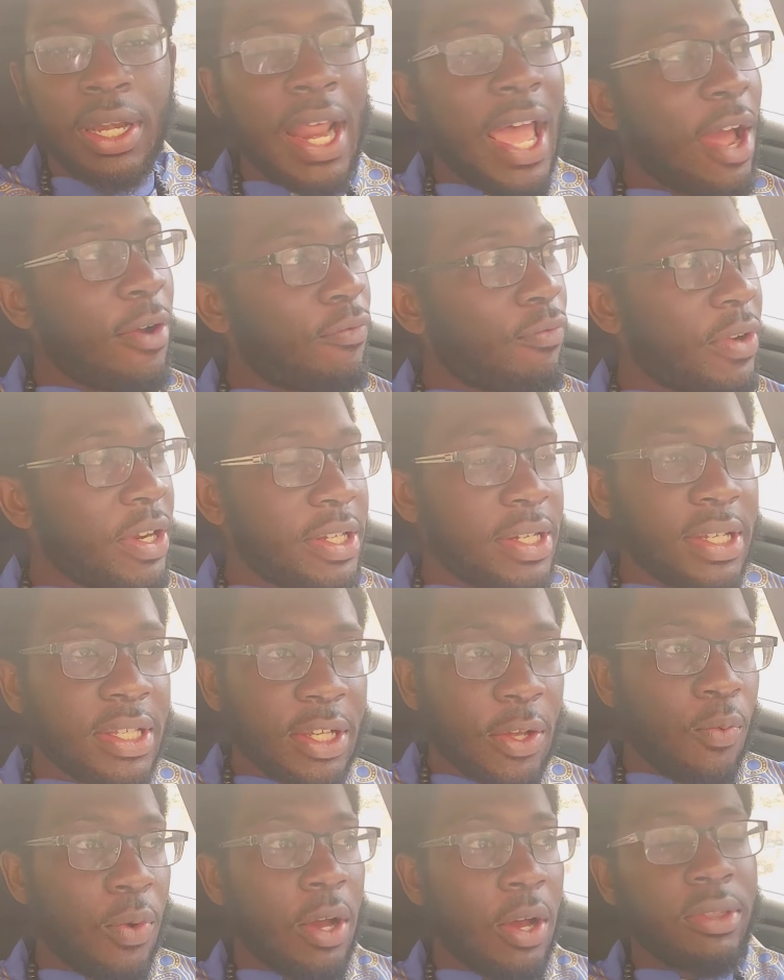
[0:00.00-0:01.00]
Not riches
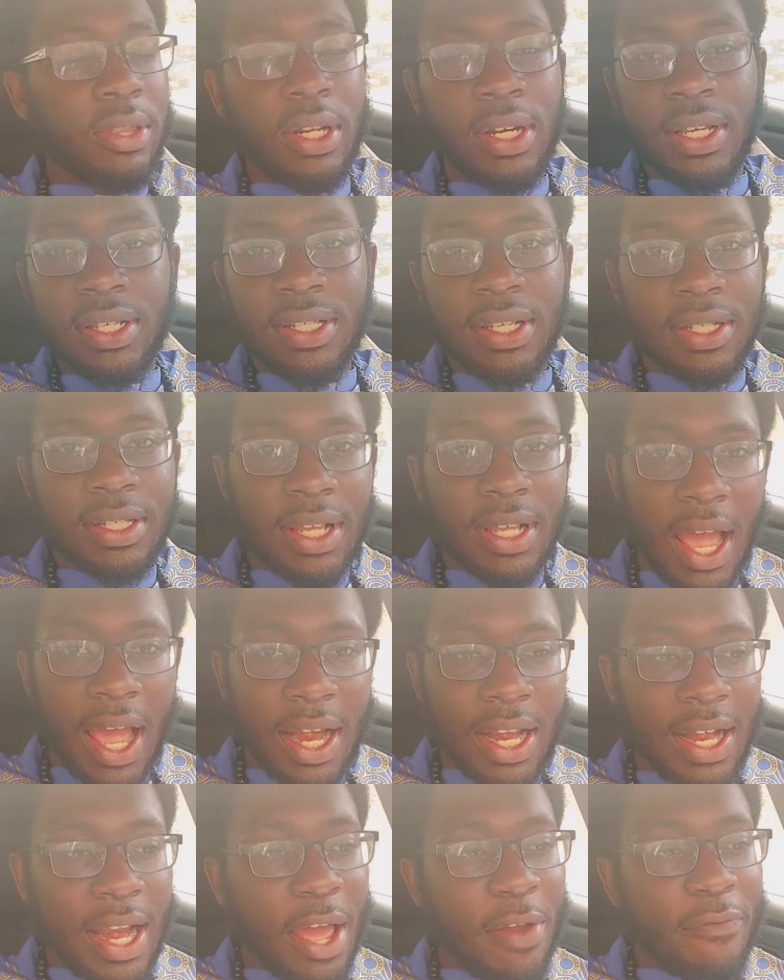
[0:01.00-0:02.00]
and wealth of this
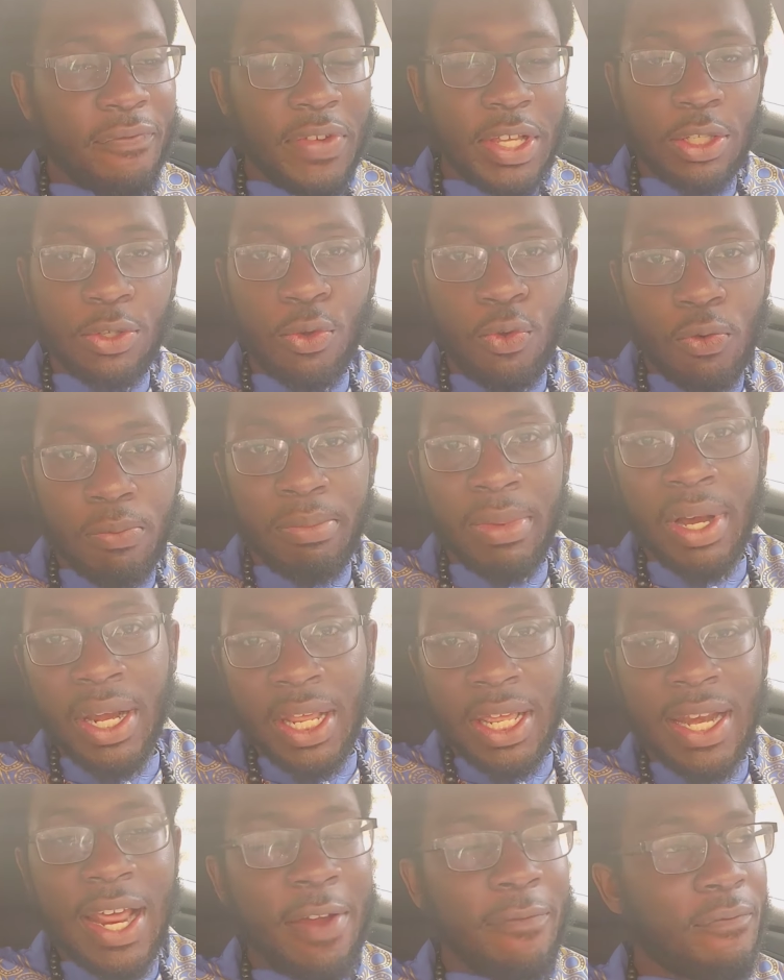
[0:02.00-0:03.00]
society, not physical
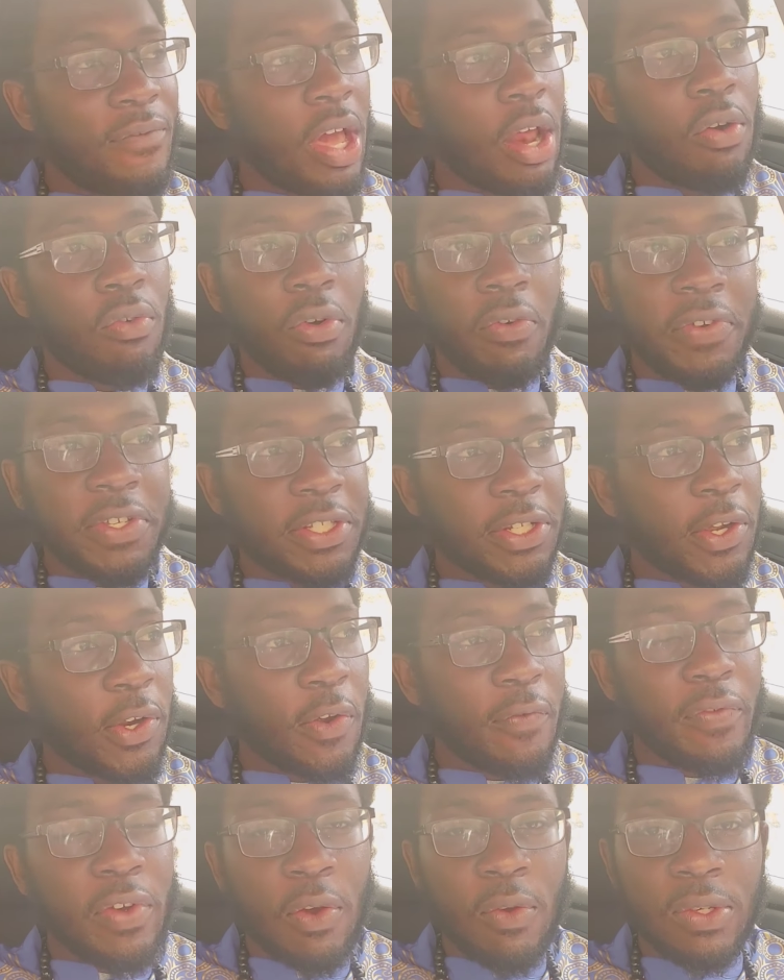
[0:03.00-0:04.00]
money, not Federal
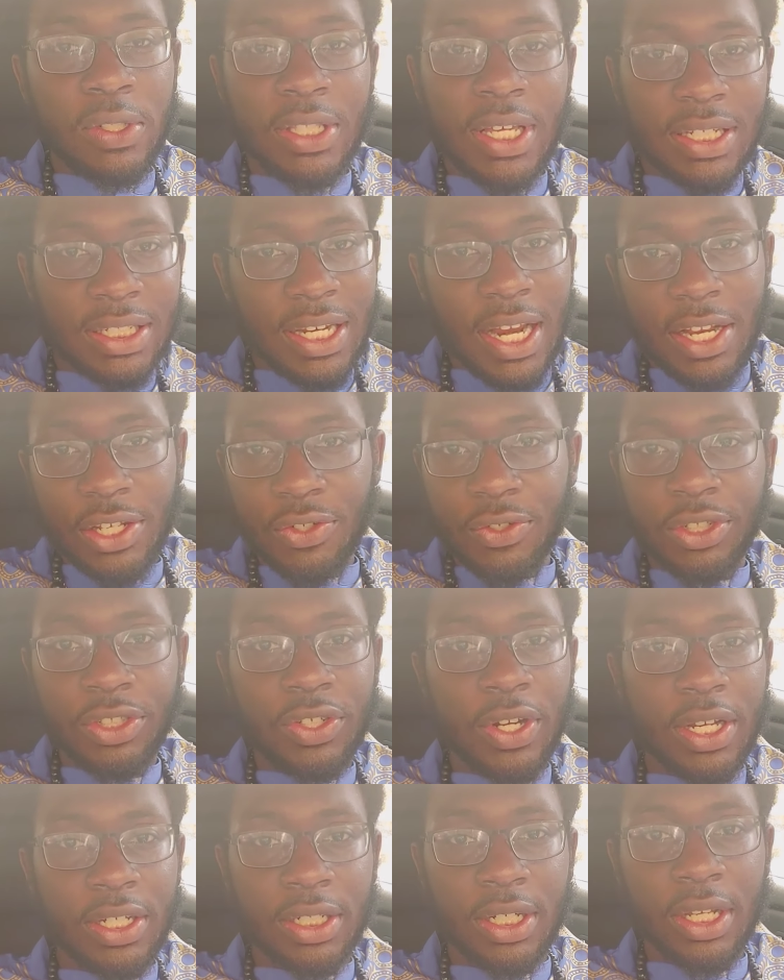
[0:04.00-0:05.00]
Reserve notes. That's not your
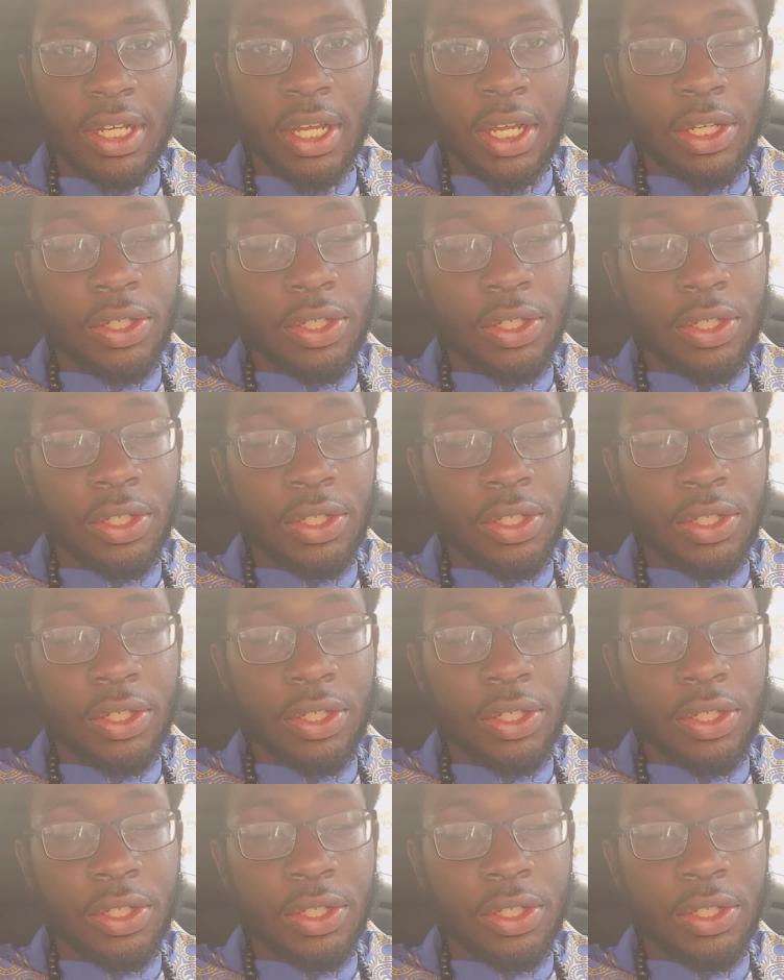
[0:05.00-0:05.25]
treasure.